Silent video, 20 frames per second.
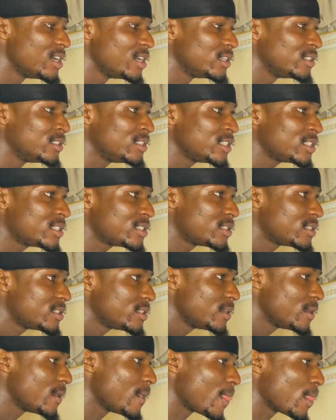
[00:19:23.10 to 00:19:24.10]
This,
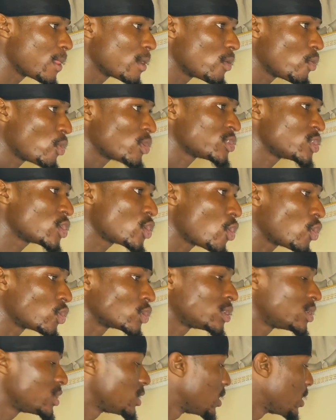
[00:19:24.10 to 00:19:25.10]
what's it
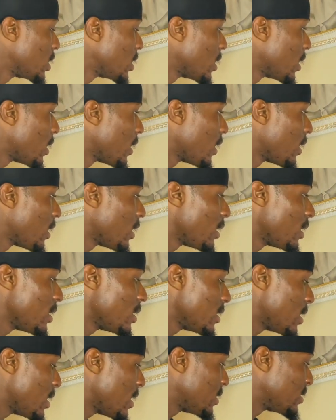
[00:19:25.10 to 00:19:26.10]
called?
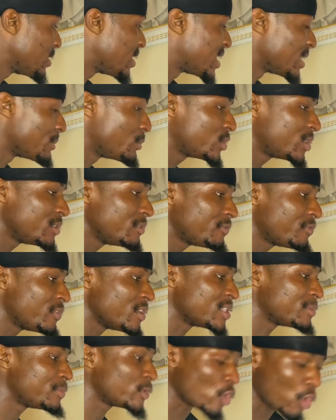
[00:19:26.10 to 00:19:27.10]
Distributing
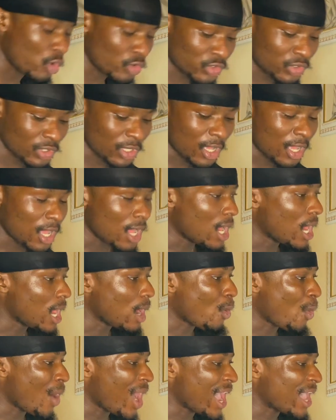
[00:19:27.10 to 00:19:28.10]
phase. Because
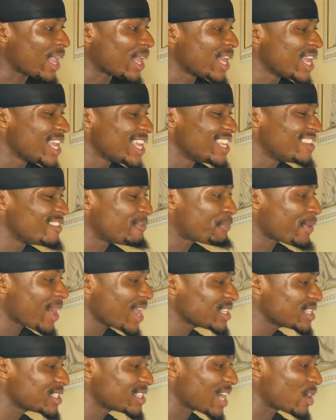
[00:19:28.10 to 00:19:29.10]
why? If
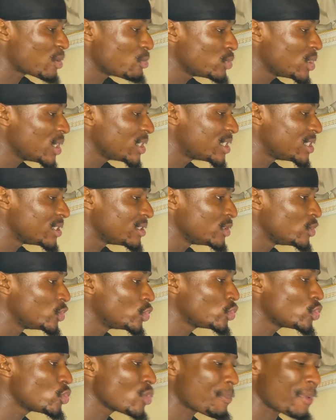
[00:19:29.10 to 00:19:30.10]
price is accumulating, you
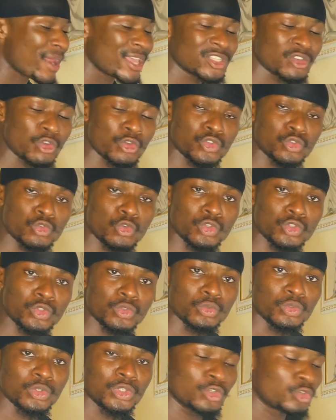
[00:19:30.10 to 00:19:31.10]
don't know where price is going to go
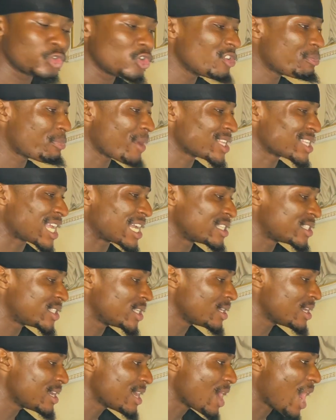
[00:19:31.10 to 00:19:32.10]
to. You don't know if price can
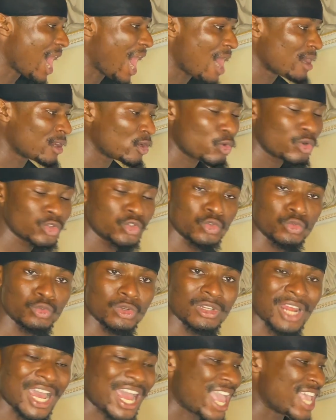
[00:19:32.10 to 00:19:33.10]
say, I don't want
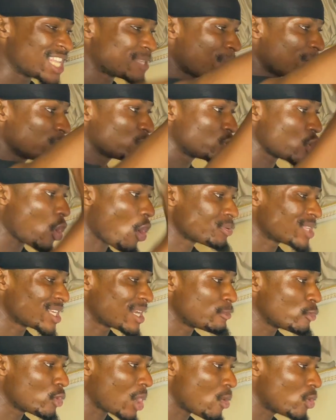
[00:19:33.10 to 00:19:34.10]
to expand to the upside, I
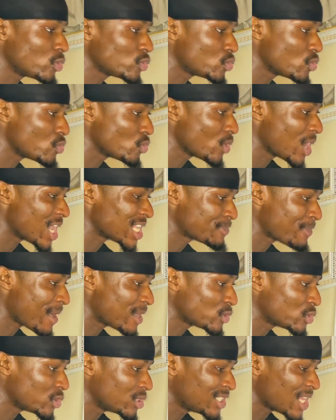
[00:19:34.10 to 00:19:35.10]
want to
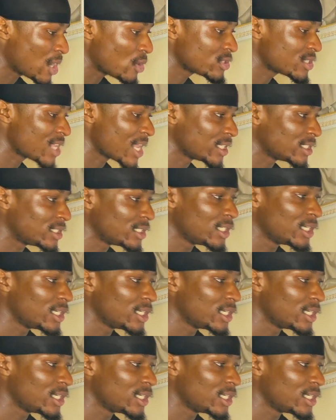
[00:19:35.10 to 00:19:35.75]
expand to the downside.